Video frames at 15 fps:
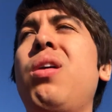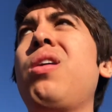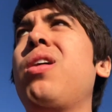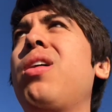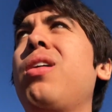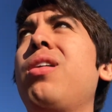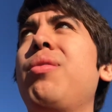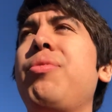
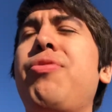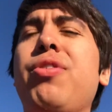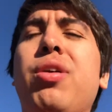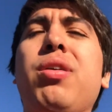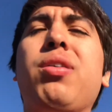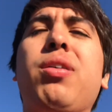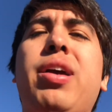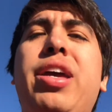If
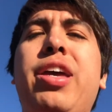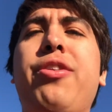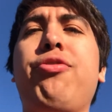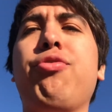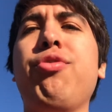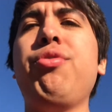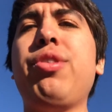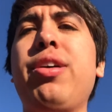you're a
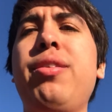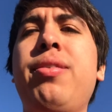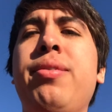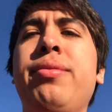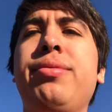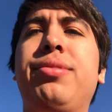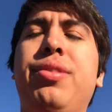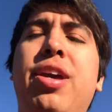druid,
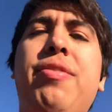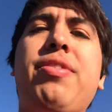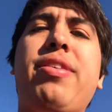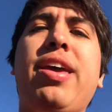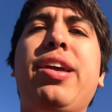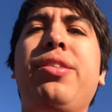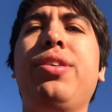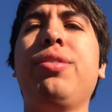you have
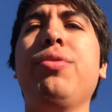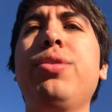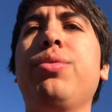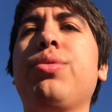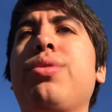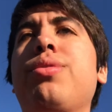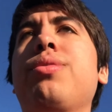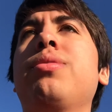Entangling
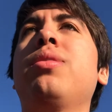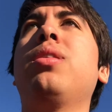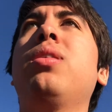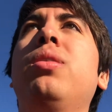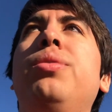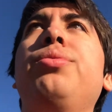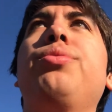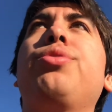Roots.
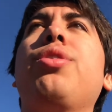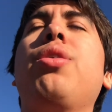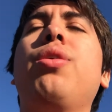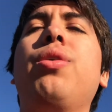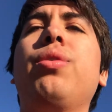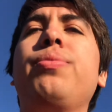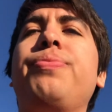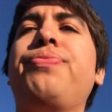
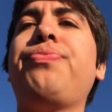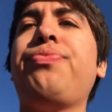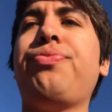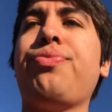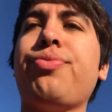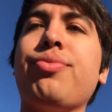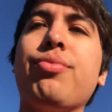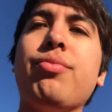So
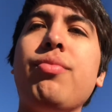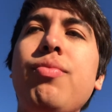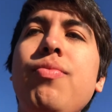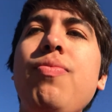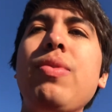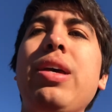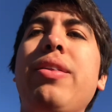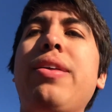
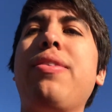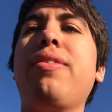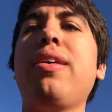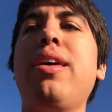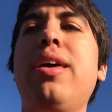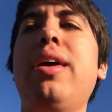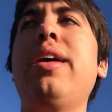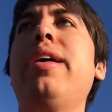let's
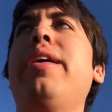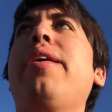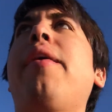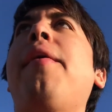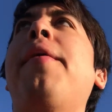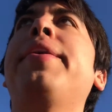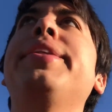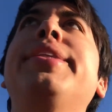say
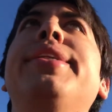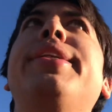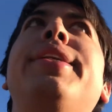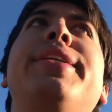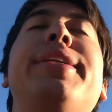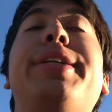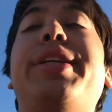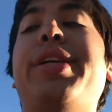
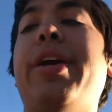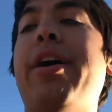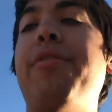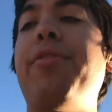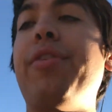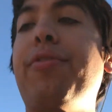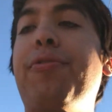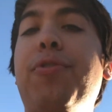you
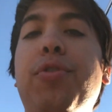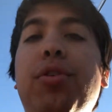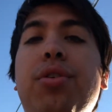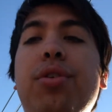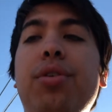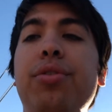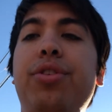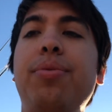have a
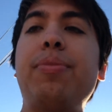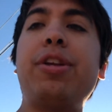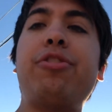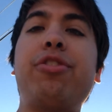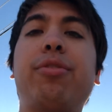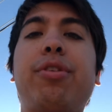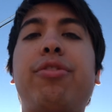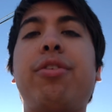full
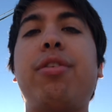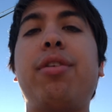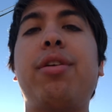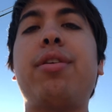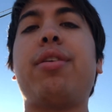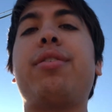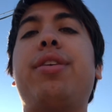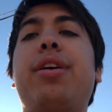diminishing
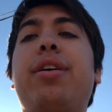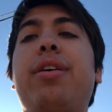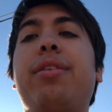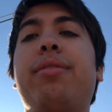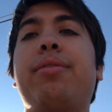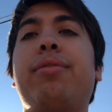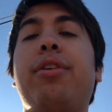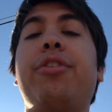return
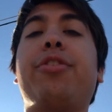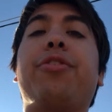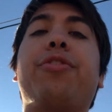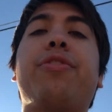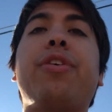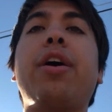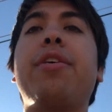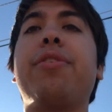on your
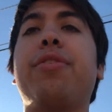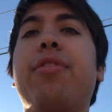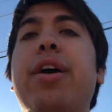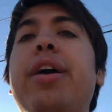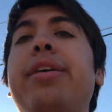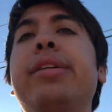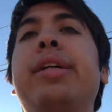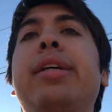stuns,
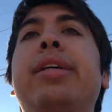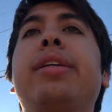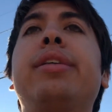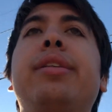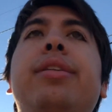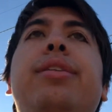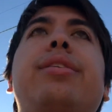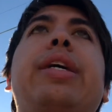right?
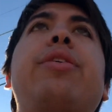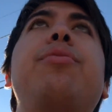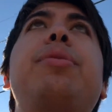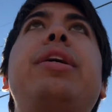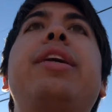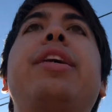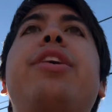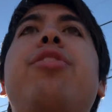So that would
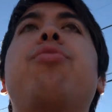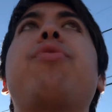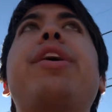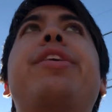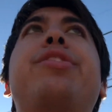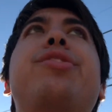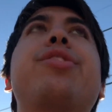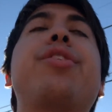be like your
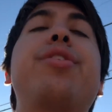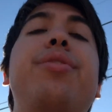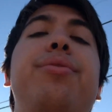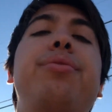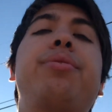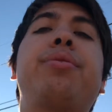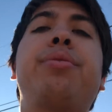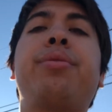Rake
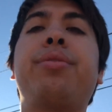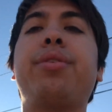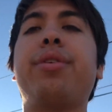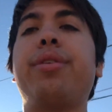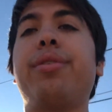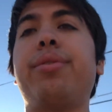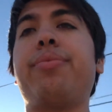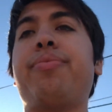stun,
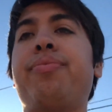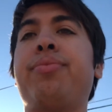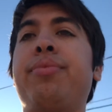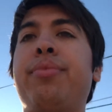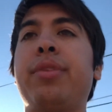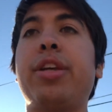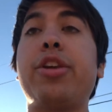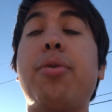
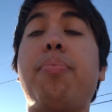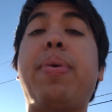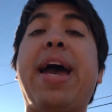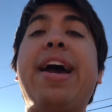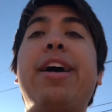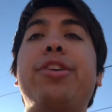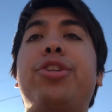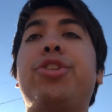your
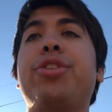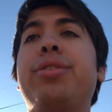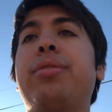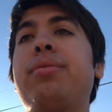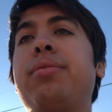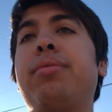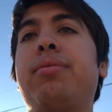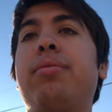Bash,
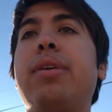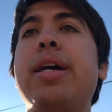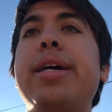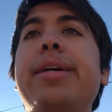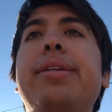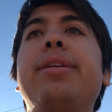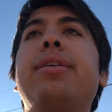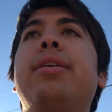right?